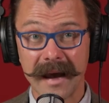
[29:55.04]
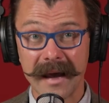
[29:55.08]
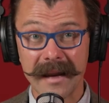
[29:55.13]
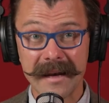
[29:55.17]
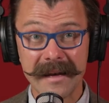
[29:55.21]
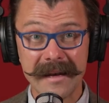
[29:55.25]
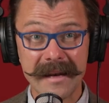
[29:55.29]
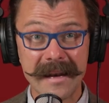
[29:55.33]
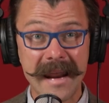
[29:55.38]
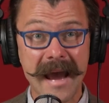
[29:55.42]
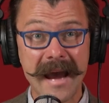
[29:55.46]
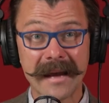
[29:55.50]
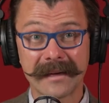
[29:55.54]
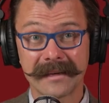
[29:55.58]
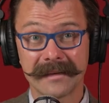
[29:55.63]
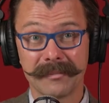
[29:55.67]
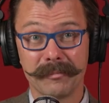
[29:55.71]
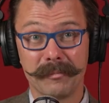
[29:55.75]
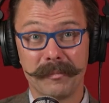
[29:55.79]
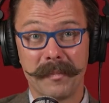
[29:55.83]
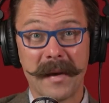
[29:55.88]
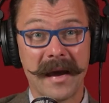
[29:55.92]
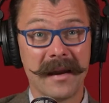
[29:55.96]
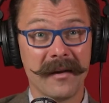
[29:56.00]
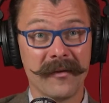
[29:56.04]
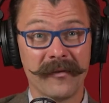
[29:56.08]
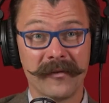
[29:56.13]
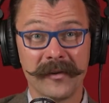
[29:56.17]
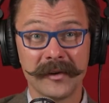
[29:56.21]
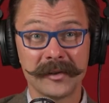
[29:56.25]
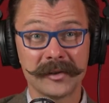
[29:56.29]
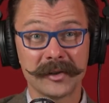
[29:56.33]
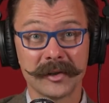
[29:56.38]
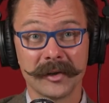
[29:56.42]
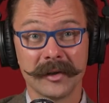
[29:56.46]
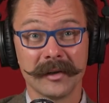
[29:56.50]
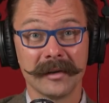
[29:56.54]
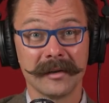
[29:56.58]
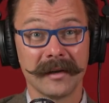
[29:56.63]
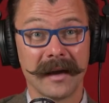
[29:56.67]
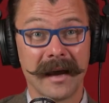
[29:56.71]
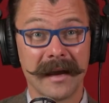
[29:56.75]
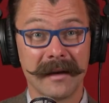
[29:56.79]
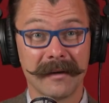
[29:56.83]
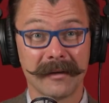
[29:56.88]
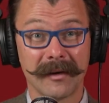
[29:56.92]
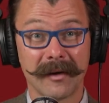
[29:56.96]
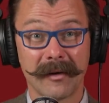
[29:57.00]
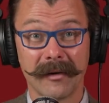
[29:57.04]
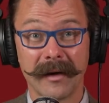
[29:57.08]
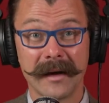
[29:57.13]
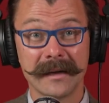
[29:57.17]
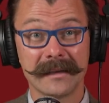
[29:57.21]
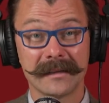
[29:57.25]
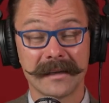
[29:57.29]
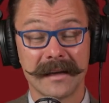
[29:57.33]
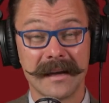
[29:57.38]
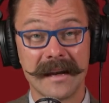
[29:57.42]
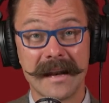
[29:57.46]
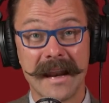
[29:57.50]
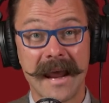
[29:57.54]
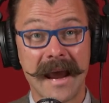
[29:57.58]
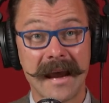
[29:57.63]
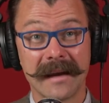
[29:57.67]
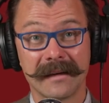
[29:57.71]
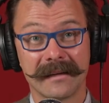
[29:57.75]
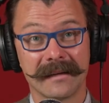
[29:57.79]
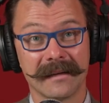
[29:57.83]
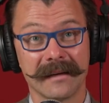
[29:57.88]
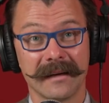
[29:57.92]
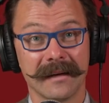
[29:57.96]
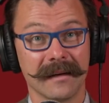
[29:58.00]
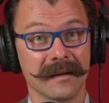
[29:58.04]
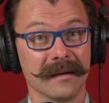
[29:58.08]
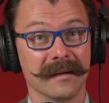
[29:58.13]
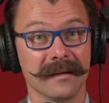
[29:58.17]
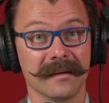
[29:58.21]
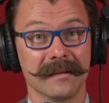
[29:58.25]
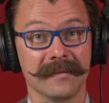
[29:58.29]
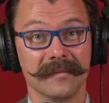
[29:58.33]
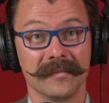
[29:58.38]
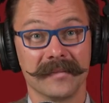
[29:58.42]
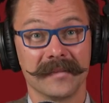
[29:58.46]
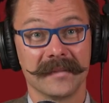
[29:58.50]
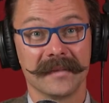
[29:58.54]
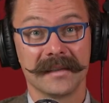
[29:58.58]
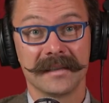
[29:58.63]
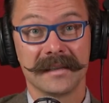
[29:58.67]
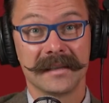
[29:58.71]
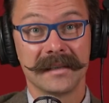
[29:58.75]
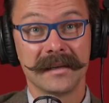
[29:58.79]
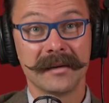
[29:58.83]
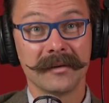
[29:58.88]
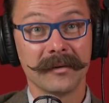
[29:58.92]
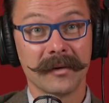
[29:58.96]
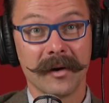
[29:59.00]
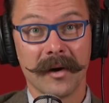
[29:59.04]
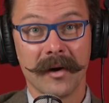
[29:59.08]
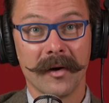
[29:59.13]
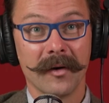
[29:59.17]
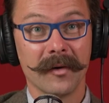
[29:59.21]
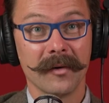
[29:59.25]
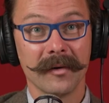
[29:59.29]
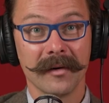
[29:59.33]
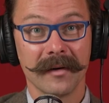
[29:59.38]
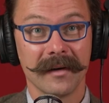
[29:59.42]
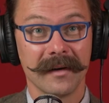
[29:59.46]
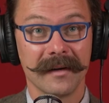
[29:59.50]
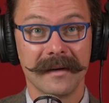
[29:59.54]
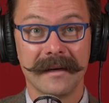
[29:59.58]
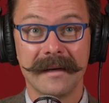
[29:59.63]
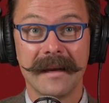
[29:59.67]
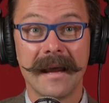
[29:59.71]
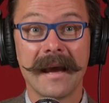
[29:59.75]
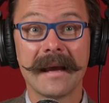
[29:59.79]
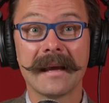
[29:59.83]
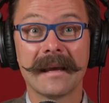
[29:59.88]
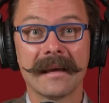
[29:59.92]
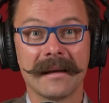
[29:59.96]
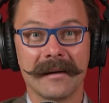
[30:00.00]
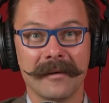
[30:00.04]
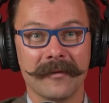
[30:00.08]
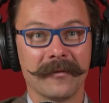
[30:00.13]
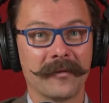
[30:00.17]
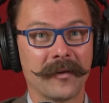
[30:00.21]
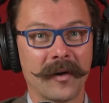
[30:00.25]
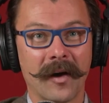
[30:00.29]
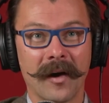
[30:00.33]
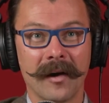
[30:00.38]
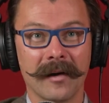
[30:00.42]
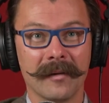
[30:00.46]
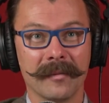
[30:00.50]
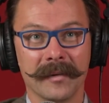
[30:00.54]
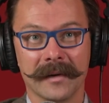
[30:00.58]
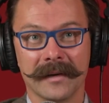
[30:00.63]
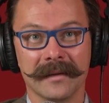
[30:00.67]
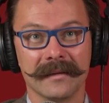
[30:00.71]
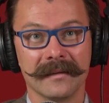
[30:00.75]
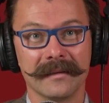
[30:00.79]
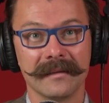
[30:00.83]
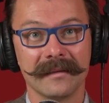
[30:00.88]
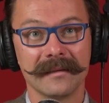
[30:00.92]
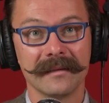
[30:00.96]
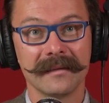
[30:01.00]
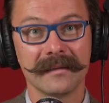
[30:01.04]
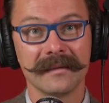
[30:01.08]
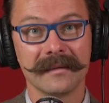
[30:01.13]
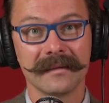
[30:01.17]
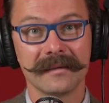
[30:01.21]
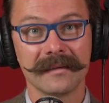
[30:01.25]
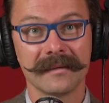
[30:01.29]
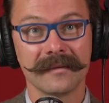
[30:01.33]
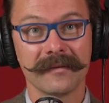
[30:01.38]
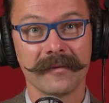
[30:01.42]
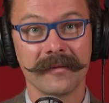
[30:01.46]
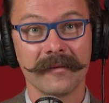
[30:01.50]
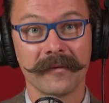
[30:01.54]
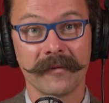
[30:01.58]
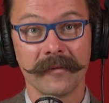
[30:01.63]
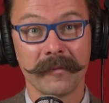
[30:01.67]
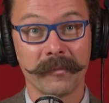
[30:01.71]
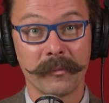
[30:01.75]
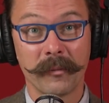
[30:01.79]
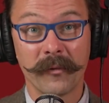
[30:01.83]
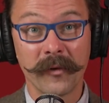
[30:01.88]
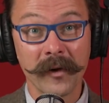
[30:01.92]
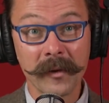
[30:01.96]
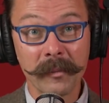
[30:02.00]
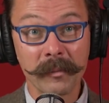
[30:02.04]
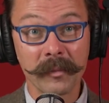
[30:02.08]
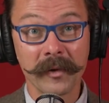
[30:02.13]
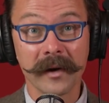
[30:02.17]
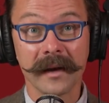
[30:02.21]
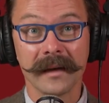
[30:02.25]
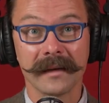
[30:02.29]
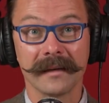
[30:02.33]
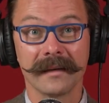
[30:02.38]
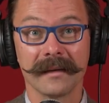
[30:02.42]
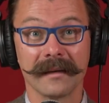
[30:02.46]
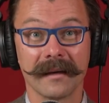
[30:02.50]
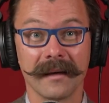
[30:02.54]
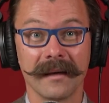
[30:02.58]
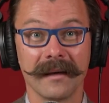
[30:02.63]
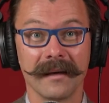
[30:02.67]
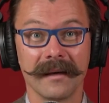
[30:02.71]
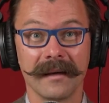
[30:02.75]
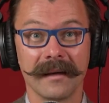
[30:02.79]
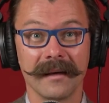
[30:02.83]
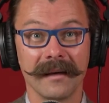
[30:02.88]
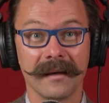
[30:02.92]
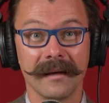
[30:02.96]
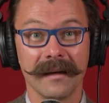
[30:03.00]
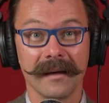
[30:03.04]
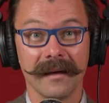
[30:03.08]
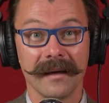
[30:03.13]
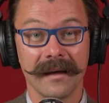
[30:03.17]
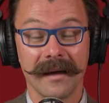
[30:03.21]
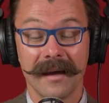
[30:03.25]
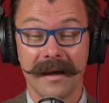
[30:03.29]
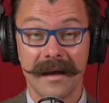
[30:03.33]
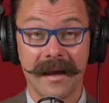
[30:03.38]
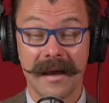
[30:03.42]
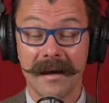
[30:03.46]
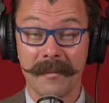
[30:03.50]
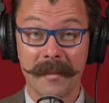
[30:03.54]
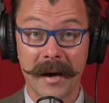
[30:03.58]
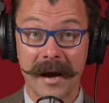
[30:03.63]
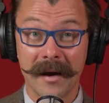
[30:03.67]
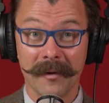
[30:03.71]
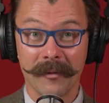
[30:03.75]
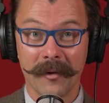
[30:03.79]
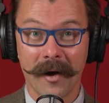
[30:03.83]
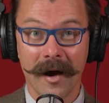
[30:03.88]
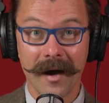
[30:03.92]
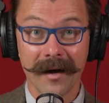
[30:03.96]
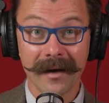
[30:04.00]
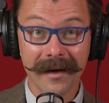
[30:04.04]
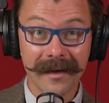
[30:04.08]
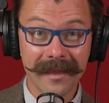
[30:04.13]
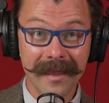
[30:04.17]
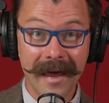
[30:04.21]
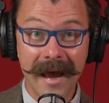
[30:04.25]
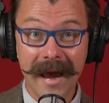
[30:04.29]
net beneficial and creates a net zero negative carbon footprint. Am I wrong in